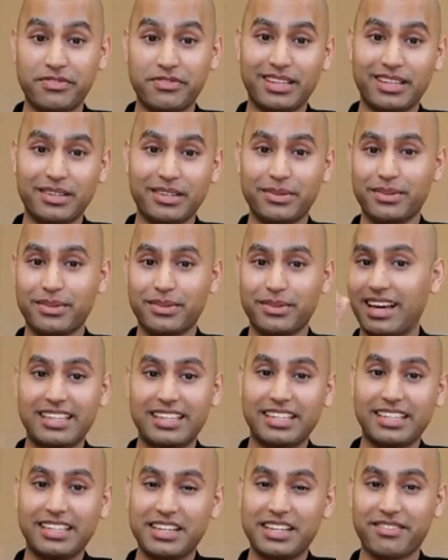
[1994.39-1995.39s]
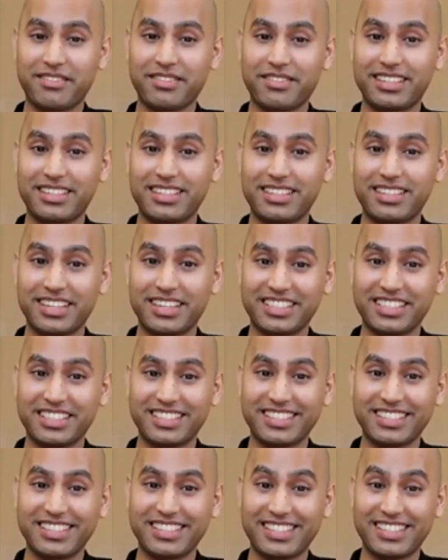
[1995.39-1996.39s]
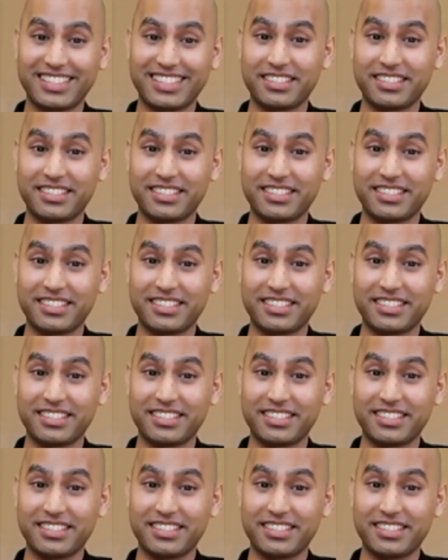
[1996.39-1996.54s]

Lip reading: I didn't have a detention sentence.